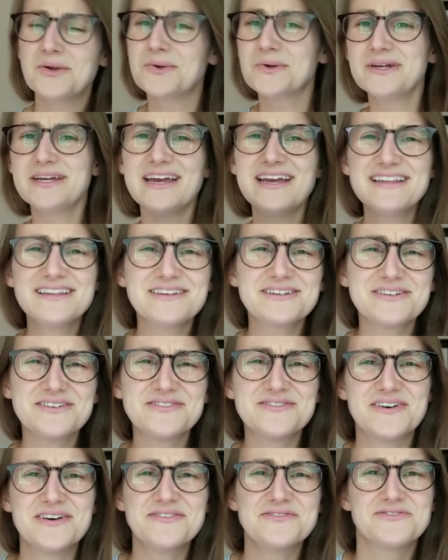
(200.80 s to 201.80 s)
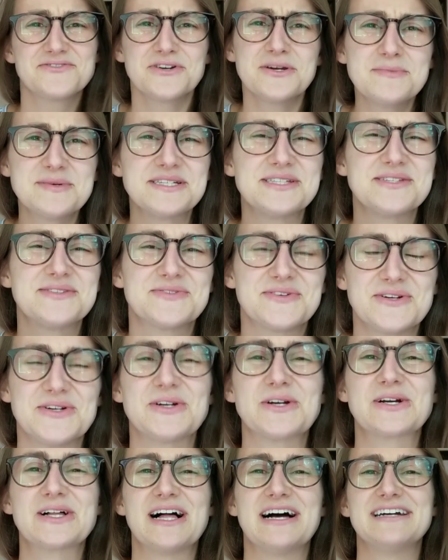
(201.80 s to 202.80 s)
create little fun freebies for
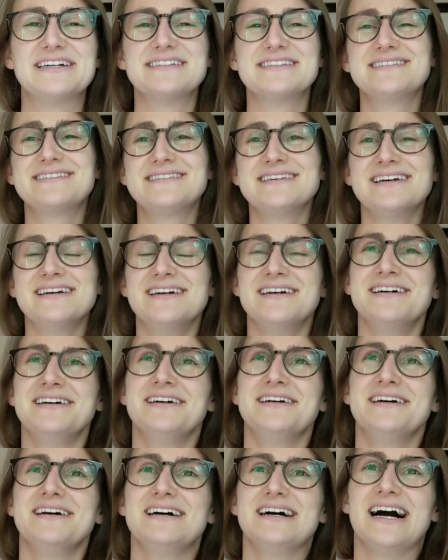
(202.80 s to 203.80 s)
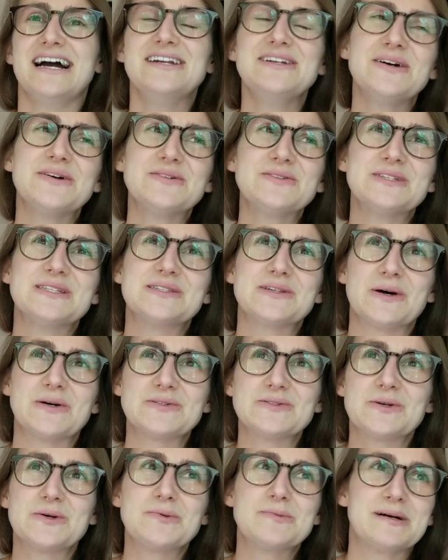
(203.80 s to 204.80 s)
your clients. I know this
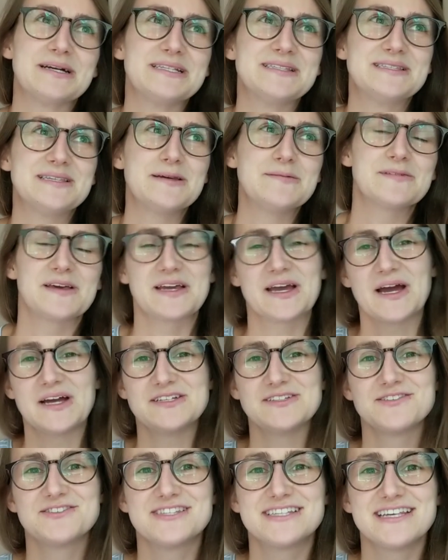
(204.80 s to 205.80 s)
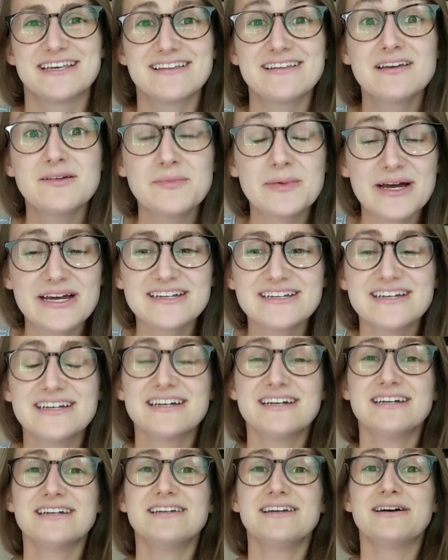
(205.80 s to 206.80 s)
also might seem like kind of silly, but
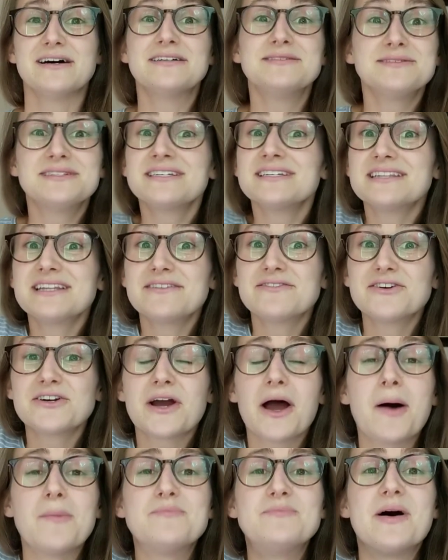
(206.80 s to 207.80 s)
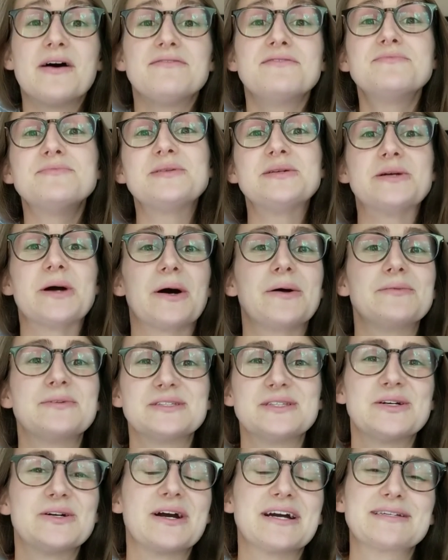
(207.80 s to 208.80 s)
deliver above and beyond
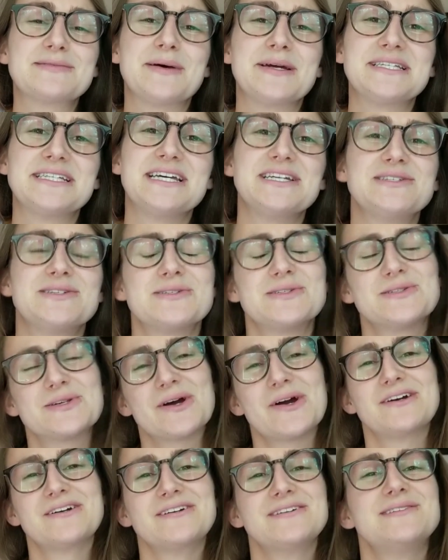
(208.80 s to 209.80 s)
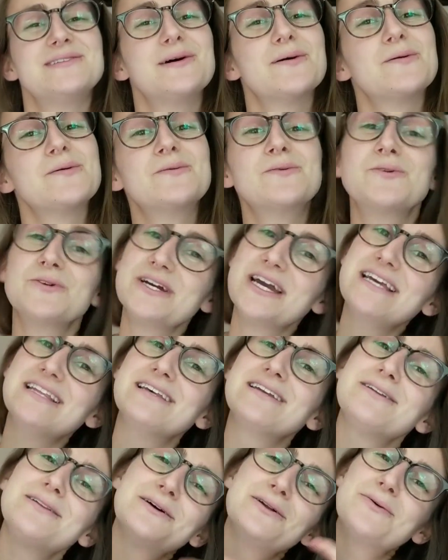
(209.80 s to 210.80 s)
what their expectations are. So
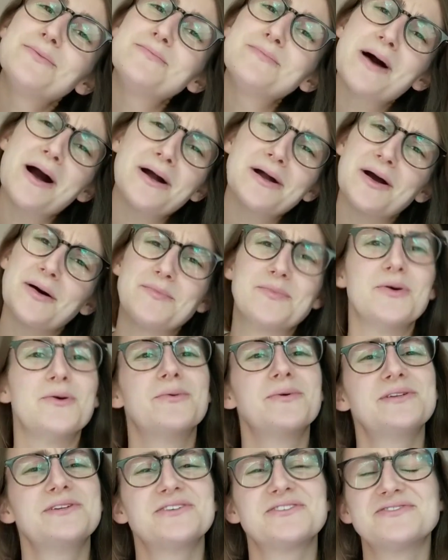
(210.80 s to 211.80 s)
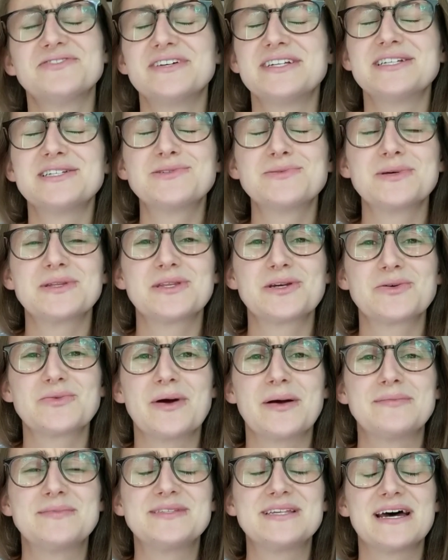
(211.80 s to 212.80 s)
create a little mock-up when you're finished with their
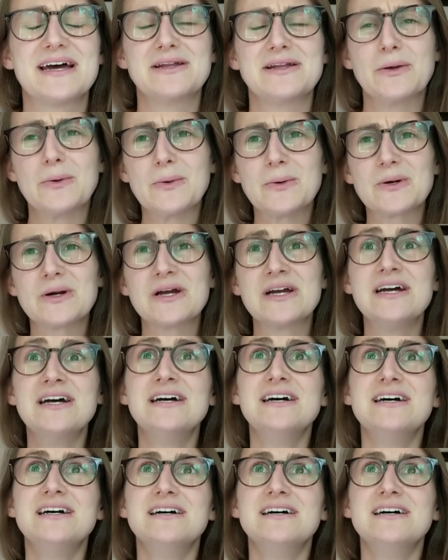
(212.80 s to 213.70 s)
website, or